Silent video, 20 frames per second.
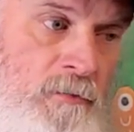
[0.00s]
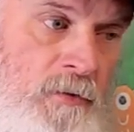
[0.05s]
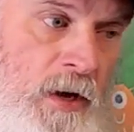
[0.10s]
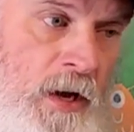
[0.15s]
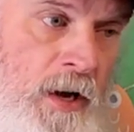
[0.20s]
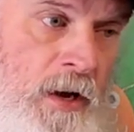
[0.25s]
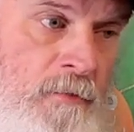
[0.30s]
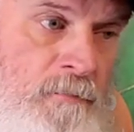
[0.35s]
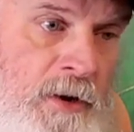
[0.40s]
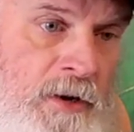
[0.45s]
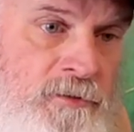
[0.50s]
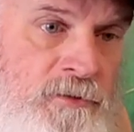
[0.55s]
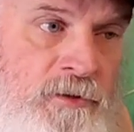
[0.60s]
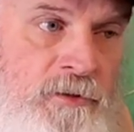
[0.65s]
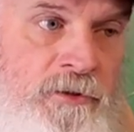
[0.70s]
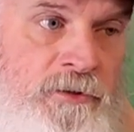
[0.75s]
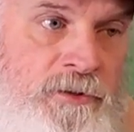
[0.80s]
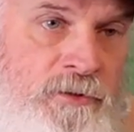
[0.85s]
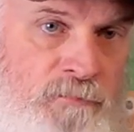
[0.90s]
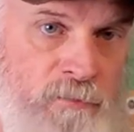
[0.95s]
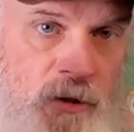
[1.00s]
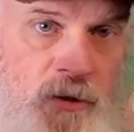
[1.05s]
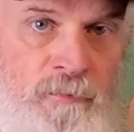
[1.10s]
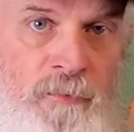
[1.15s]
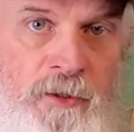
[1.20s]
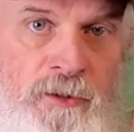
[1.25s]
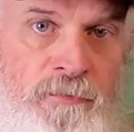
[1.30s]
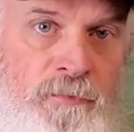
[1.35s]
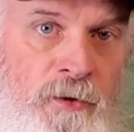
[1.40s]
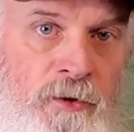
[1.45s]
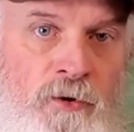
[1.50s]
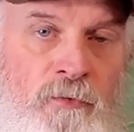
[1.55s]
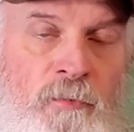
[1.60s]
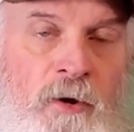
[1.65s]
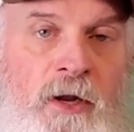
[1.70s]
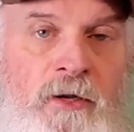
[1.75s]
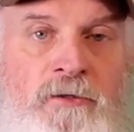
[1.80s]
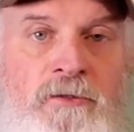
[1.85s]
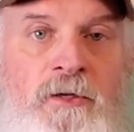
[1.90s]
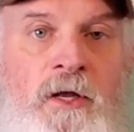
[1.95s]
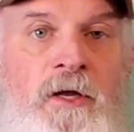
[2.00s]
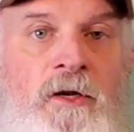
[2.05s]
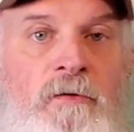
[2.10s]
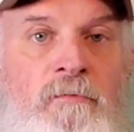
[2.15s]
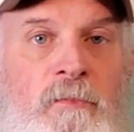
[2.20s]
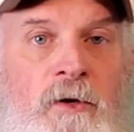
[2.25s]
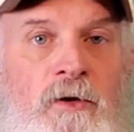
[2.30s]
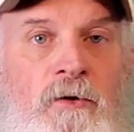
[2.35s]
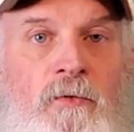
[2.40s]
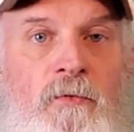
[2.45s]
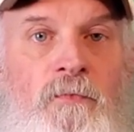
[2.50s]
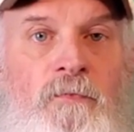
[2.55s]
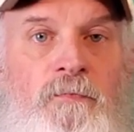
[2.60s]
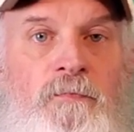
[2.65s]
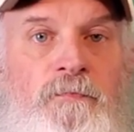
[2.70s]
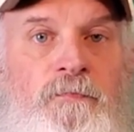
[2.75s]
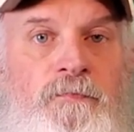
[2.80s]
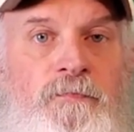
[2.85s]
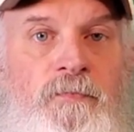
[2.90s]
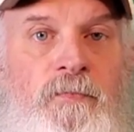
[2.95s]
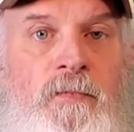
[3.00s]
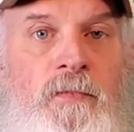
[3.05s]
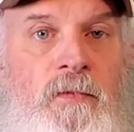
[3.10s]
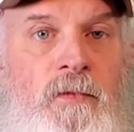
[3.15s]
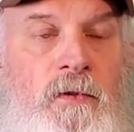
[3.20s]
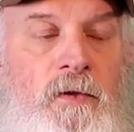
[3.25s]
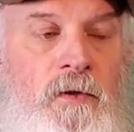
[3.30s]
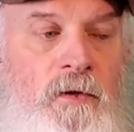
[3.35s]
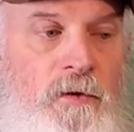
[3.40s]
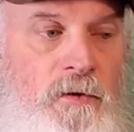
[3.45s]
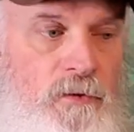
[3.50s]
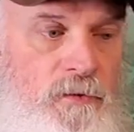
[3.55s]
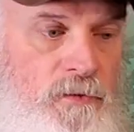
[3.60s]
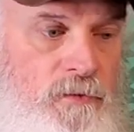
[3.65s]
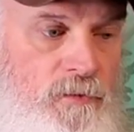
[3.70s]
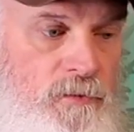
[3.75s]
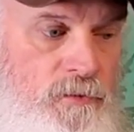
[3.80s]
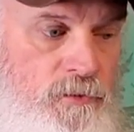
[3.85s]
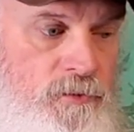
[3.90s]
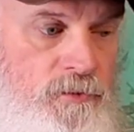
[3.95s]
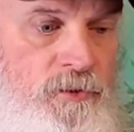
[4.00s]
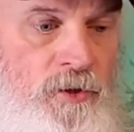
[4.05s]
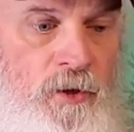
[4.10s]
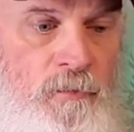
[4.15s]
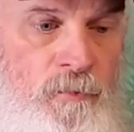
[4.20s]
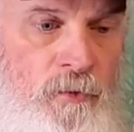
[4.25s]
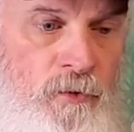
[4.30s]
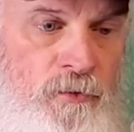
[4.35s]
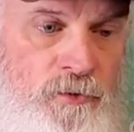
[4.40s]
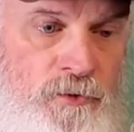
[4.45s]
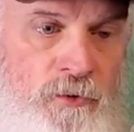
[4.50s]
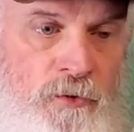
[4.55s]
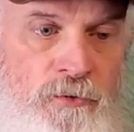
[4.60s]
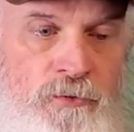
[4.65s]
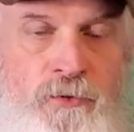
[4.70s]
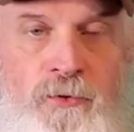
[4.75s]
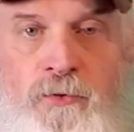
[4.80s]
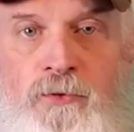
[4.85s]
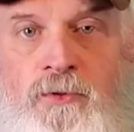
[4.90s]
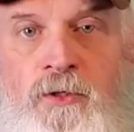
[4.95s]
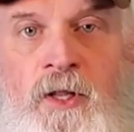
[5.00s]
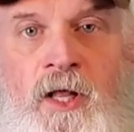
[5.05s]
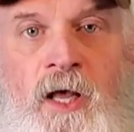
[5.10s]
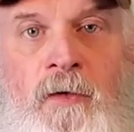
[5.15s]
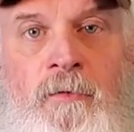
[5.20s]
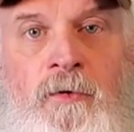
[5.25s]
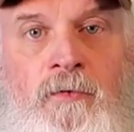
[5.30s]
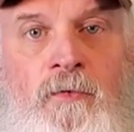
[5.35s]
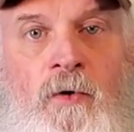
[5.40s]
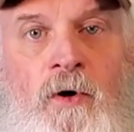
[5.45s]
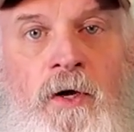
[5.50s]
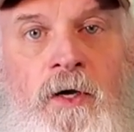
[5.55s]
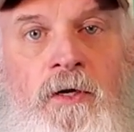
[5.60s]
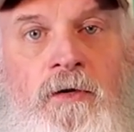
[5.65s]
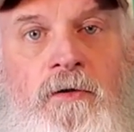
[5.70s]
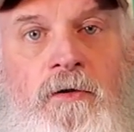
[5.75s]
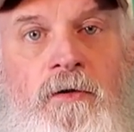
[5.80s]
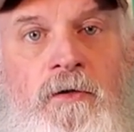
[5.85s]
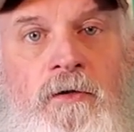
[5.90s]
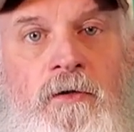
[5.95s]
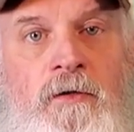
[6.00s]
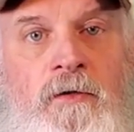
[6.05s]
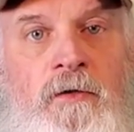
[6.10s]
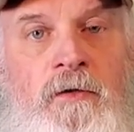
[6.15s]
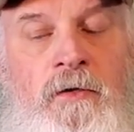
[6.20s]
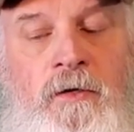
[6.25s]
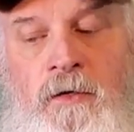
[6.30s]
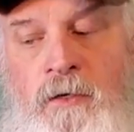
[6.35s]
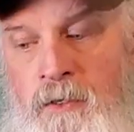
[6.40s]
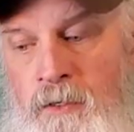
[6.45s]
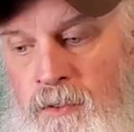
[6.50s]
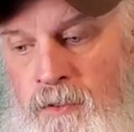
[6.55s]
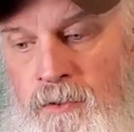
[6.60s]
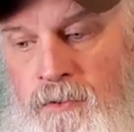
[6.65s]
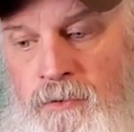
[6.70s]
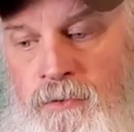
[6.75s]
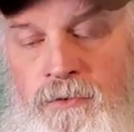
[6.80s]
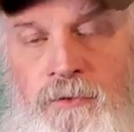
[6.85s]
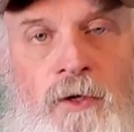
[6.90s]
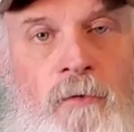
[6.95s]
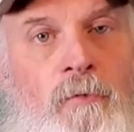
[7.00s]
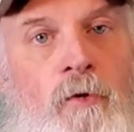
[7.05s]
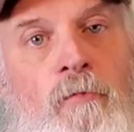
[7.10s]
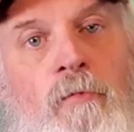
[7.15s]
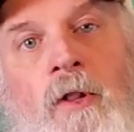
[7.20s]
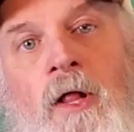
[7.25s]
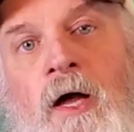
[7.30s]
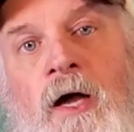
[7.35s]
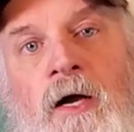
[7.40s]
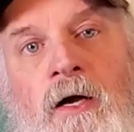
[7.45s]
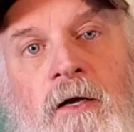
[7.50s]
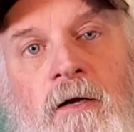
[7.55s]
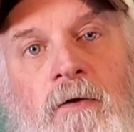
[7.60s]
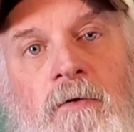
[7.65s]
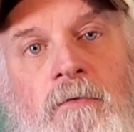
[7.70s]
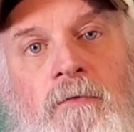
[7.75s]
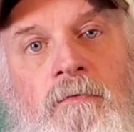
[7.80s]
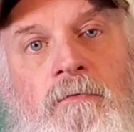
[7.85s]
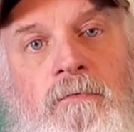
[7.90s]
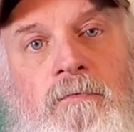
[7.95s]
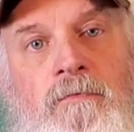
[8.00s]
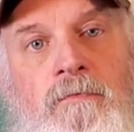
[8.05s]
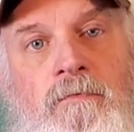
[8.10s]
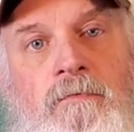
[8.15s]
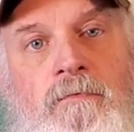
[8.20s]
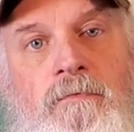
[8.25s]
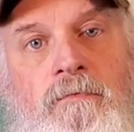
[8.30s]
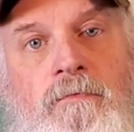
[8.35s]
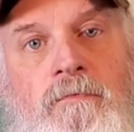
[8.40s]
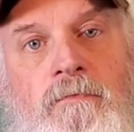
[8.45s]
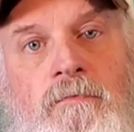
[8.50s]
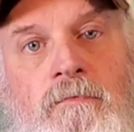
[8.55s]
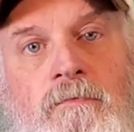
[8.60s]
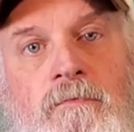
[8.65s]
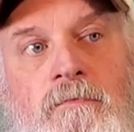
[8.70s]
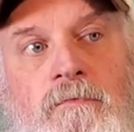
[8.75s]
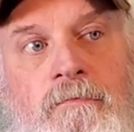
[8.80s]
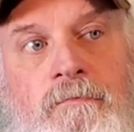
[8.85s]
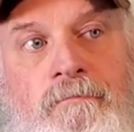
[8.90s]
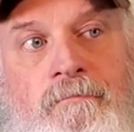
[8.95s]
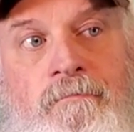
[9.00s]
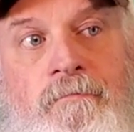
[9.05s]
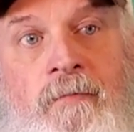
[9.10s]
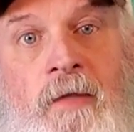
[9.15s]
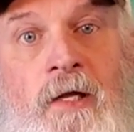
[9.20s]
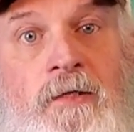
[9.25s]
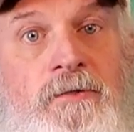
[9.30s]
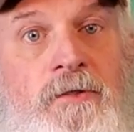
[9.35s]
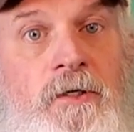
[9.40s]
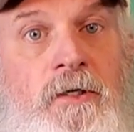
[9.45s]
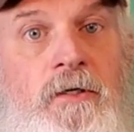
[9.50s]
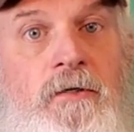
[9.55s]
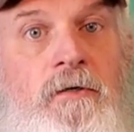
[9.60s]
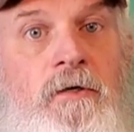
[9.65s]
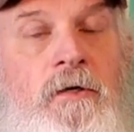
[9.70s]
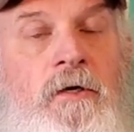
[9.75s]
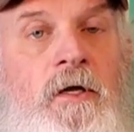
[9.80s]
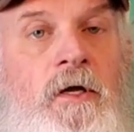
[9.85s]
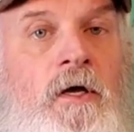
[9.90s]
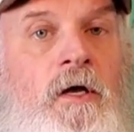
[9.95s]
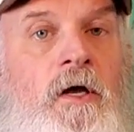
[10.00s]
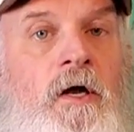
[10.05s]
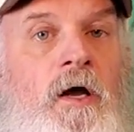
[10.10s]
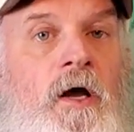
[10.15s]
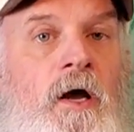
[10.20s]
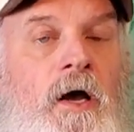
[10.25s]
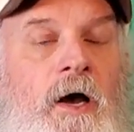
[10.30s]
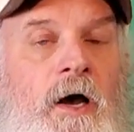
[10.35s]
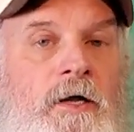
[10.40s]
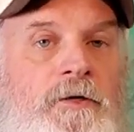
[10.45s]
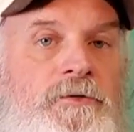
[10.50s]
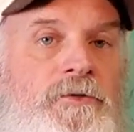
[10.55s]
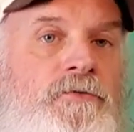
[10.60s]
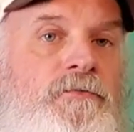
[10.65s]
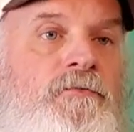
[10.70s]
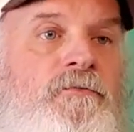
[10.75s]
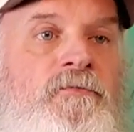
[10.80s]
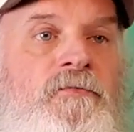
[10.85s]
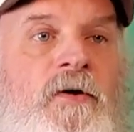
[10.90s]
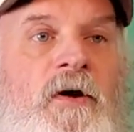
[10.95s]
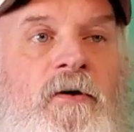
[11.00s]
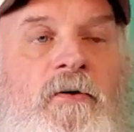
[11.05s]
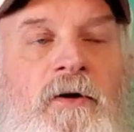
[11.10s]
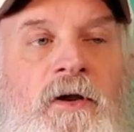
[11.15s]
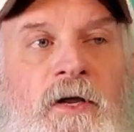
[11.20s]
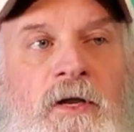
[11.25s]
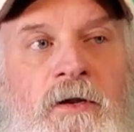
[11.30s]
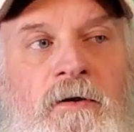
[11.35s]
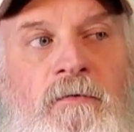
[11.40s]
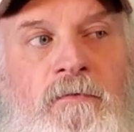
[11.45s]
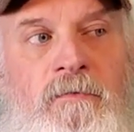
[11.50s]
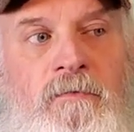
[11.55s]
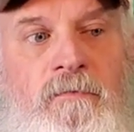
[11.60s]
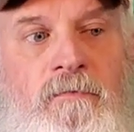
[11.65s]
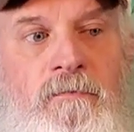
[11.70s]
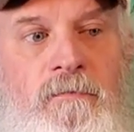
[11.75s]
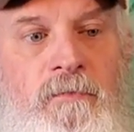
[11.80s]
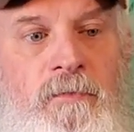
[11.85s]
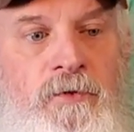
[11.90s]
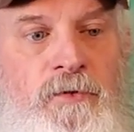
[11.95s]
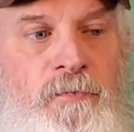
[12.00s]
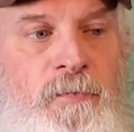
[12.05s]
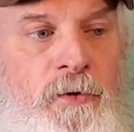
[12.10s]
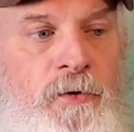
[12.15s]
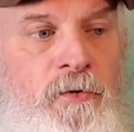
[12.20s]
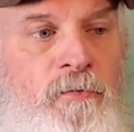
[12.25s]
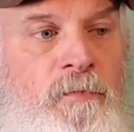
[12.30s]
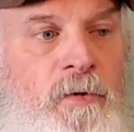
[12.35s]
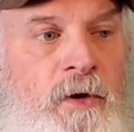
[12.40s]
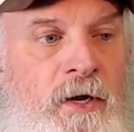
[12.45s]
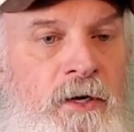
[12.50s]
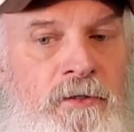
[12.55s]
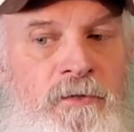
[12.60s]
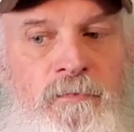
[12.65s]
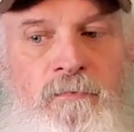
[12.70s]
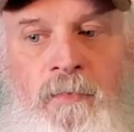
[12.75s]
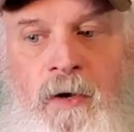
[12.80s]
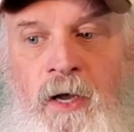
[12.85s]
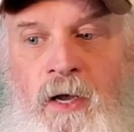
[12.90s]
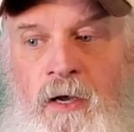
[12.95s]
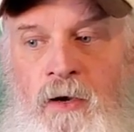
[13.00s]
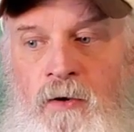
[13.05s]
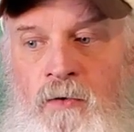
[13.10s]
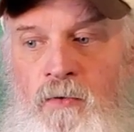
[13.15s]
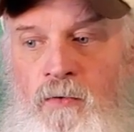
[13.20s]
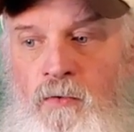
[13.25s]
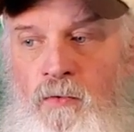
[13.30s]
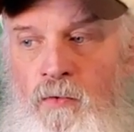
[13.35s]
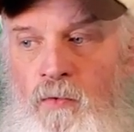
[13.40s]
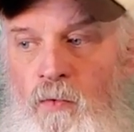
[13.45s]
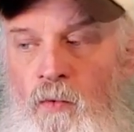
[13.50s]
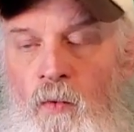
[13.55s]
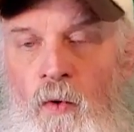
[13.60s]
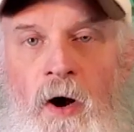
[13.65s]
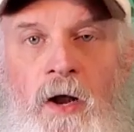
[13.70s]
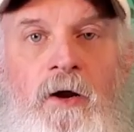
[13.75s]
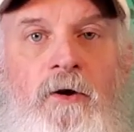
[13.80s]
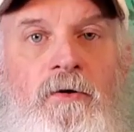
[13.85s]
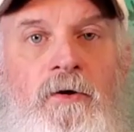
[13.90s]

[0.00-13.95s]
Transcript: I basically split my spinner baits down the middle. Some are chartreuse, lime, and white. Some are black. And that's it. I just vary the spinner baits by wire